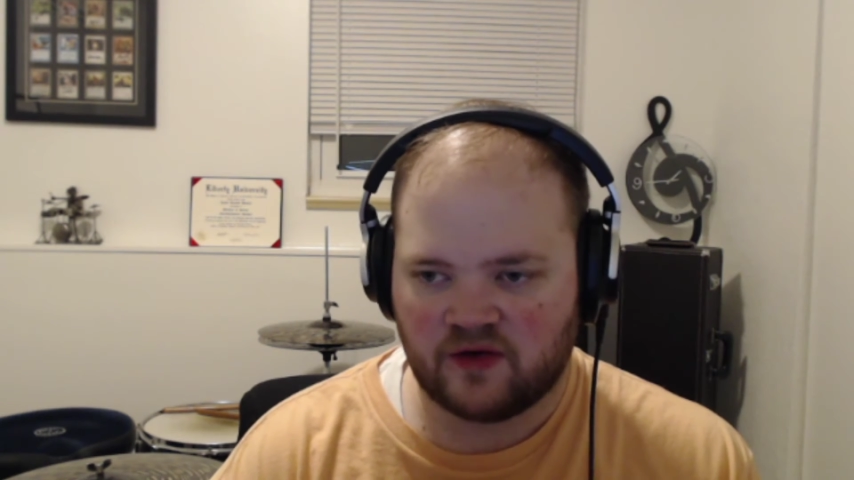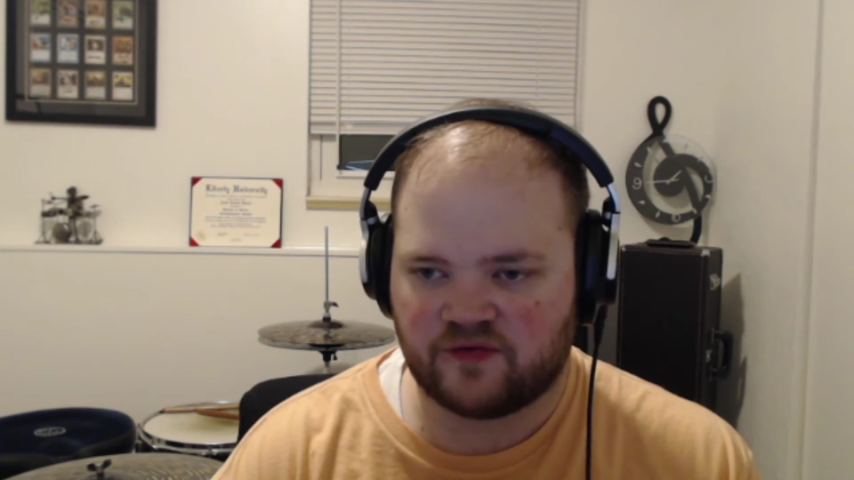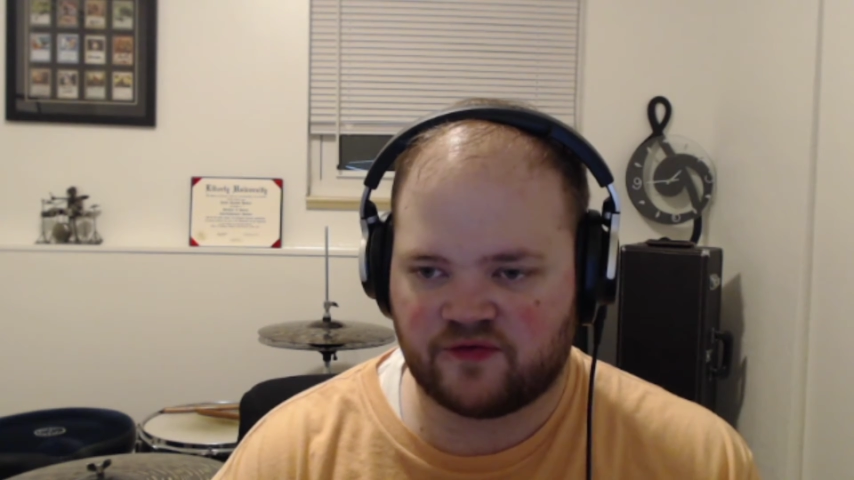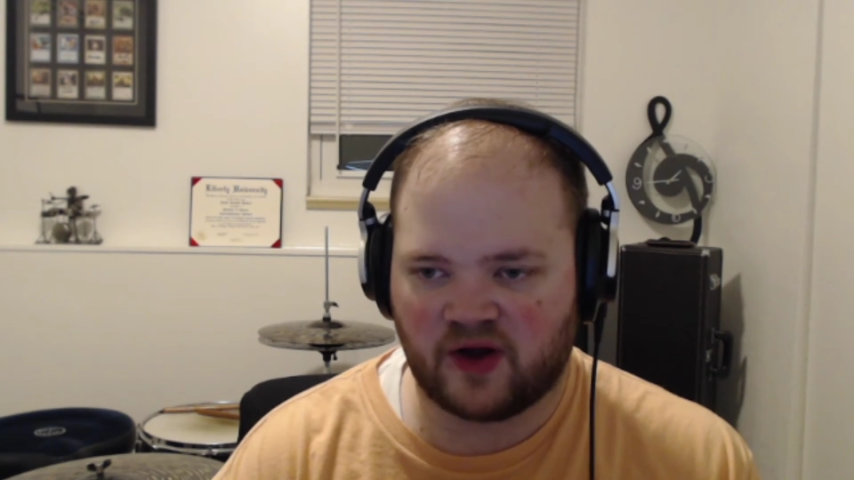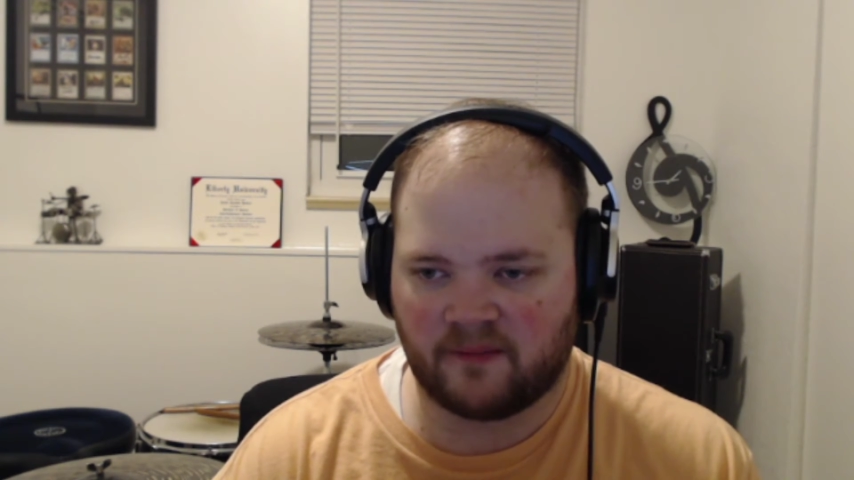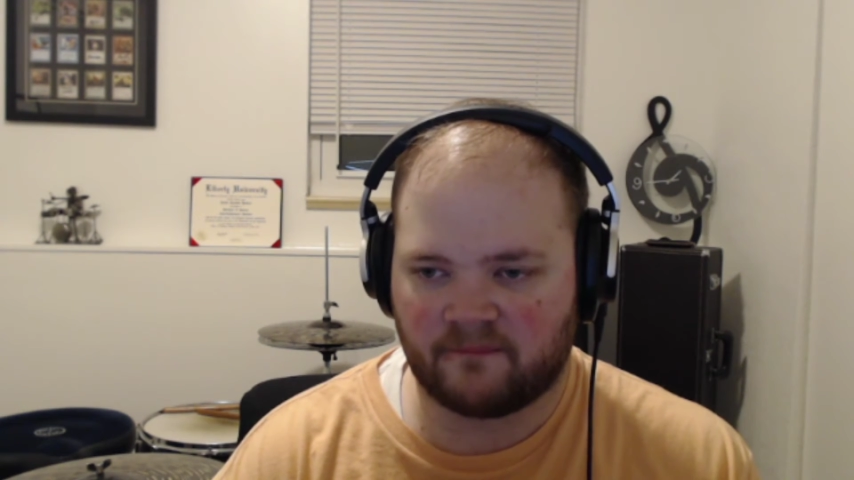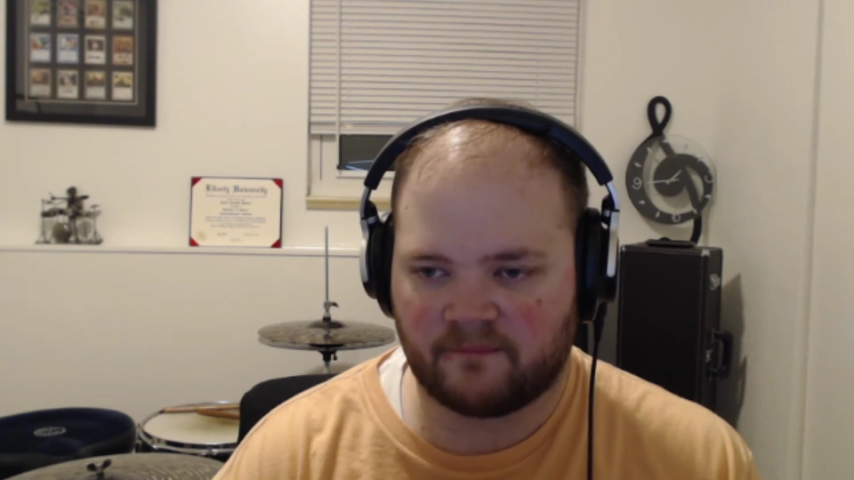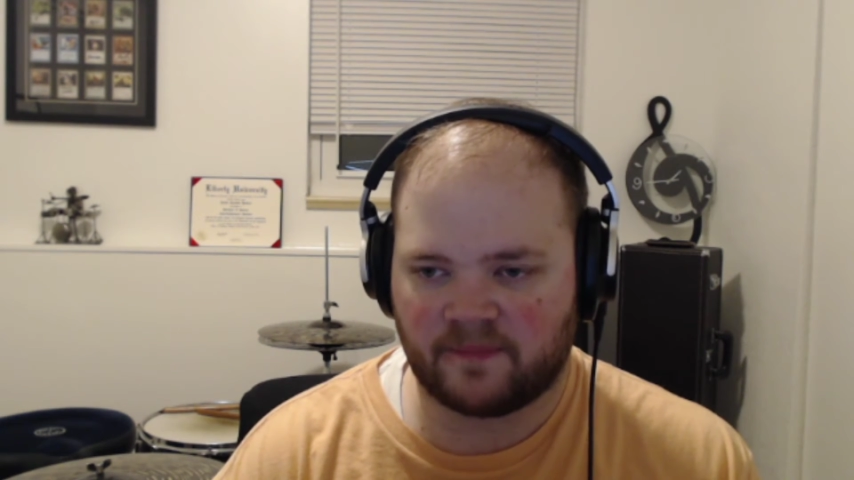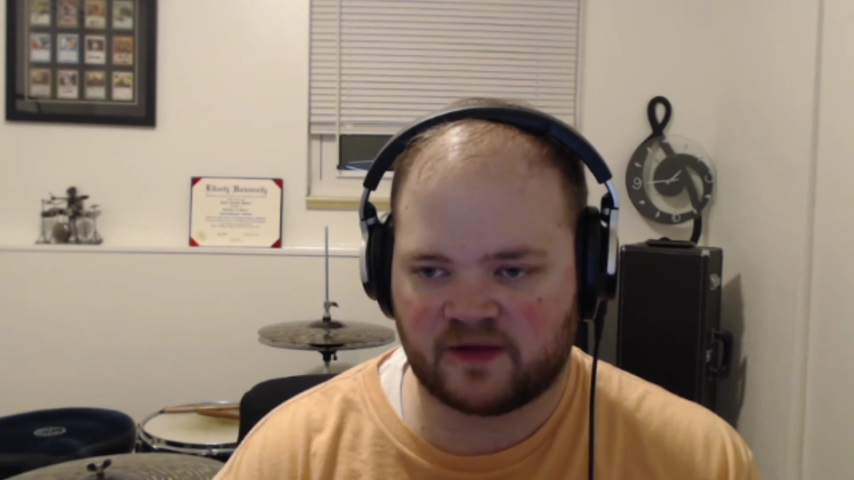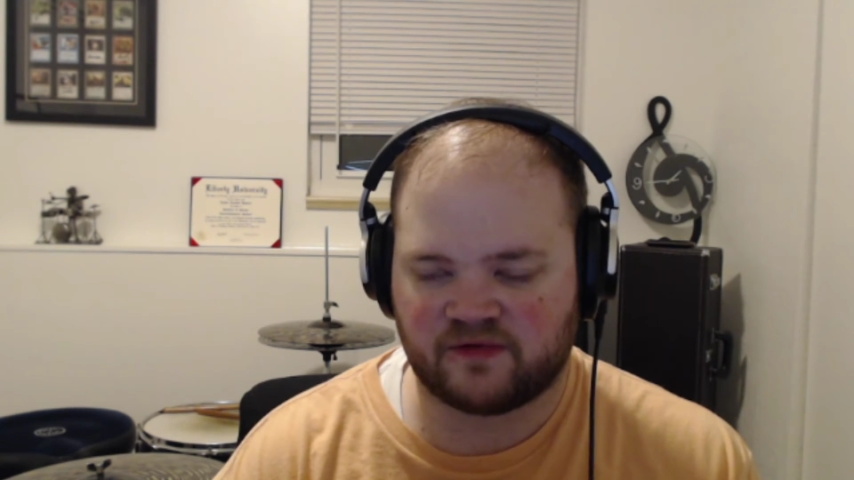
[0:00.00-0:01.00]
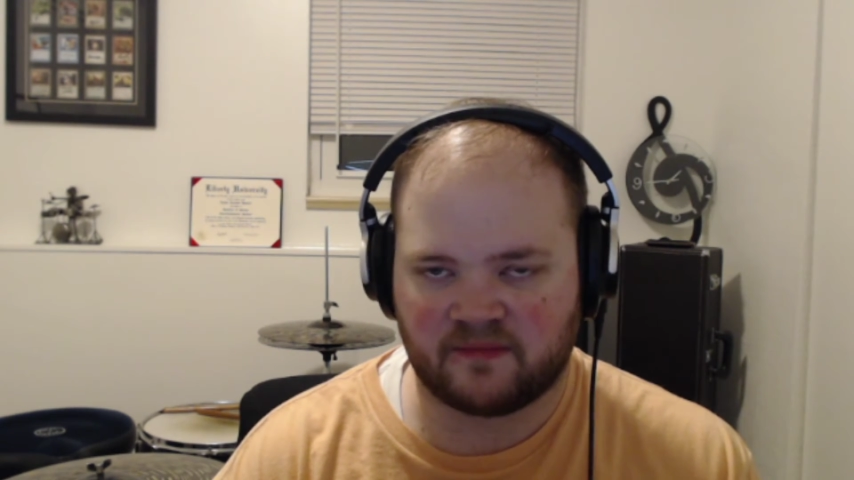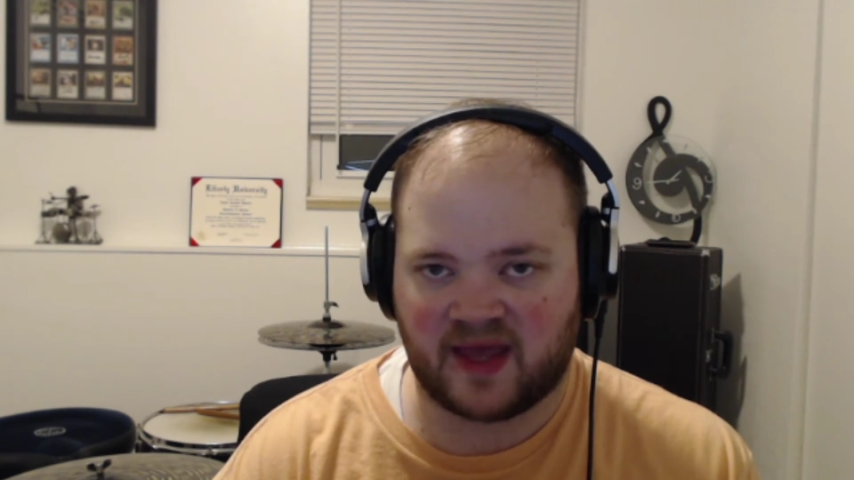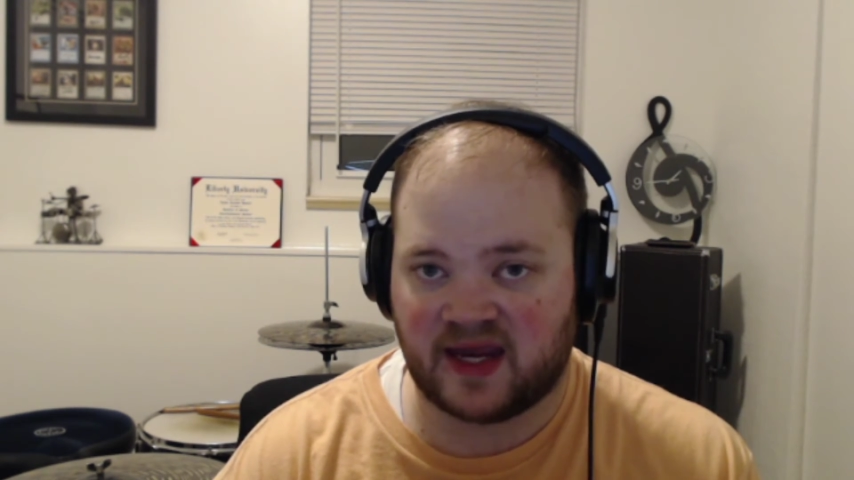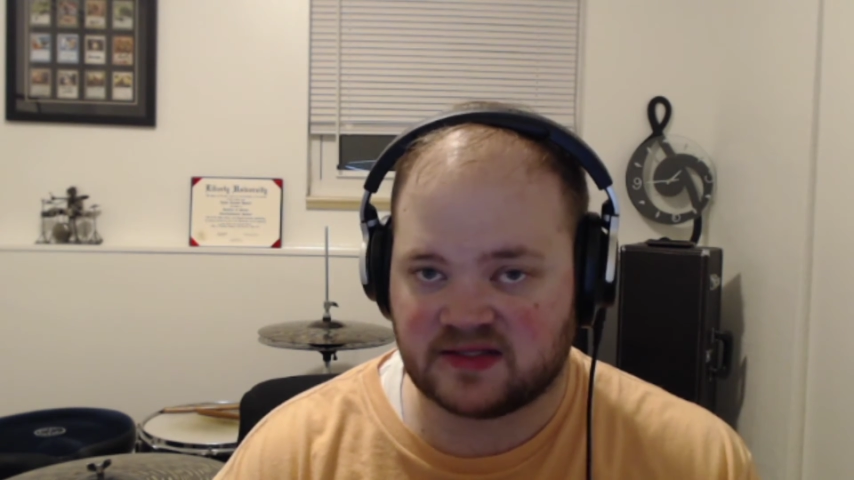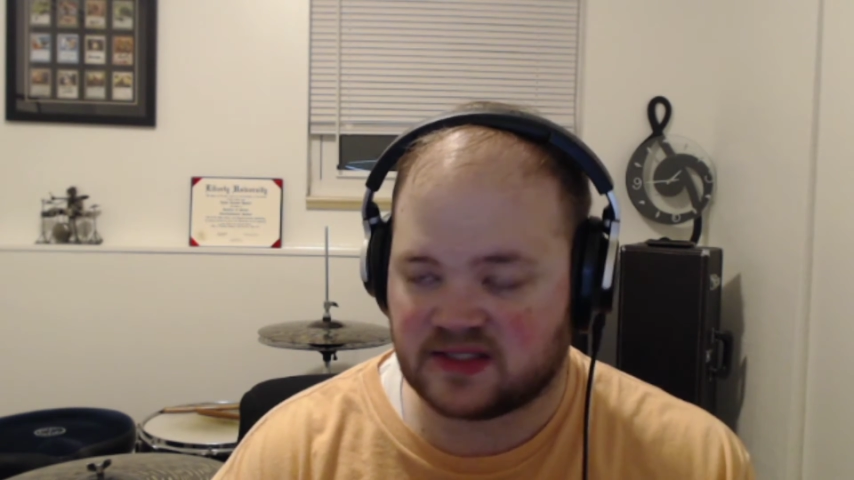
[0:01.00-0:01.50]
from
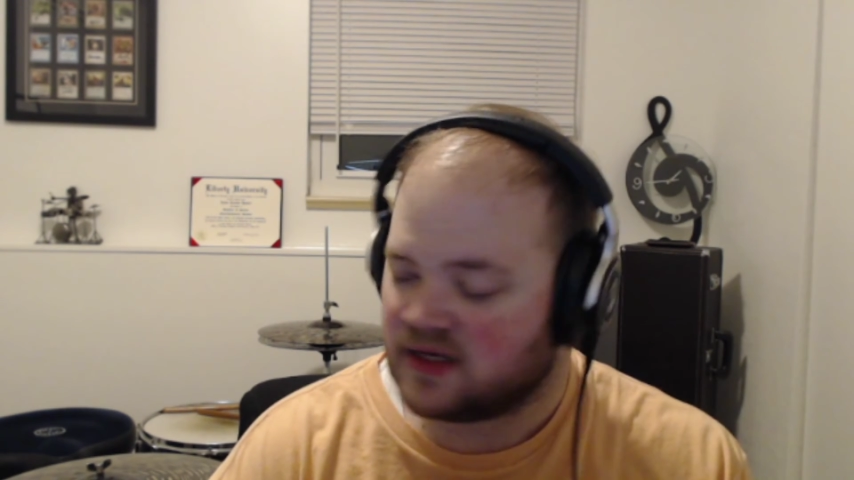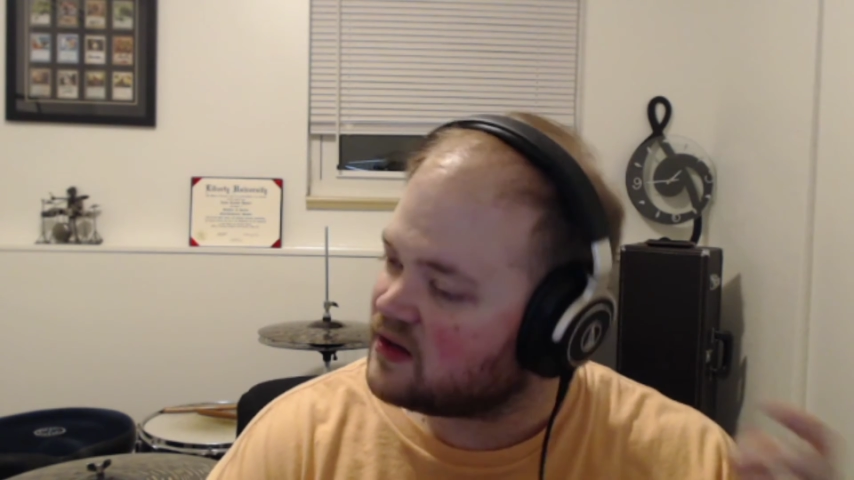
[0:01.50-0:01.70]
8